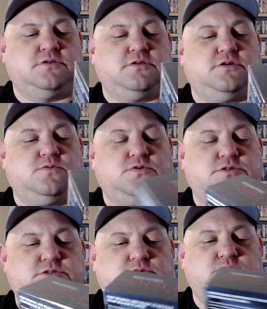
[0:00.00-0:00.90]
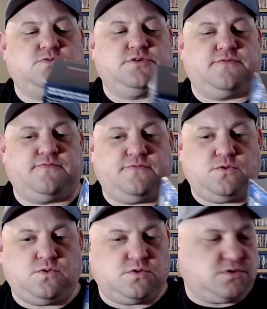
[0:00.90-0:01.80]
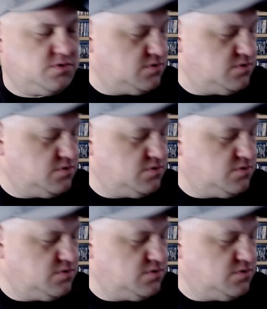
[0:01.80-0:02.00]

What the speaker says: Got 1, 2, 3, and 4.